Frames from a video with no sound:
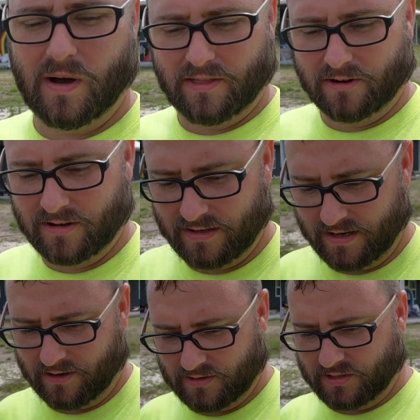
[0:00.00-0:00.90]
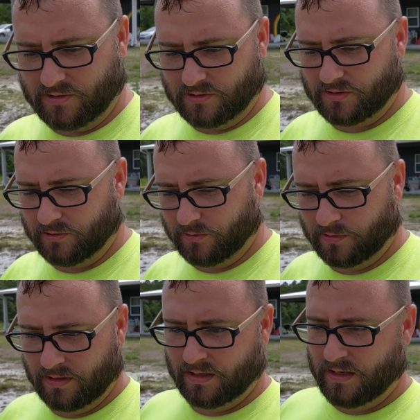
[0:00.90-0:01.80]
weather and also due to
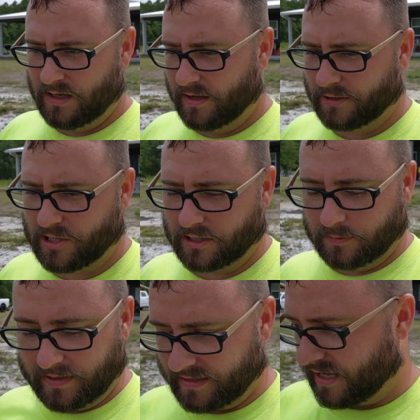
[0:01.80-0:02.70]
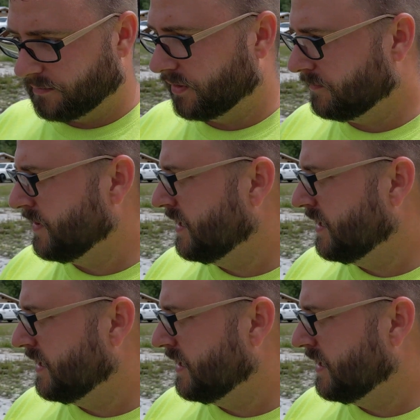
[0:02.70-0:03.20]
the tractor being down. But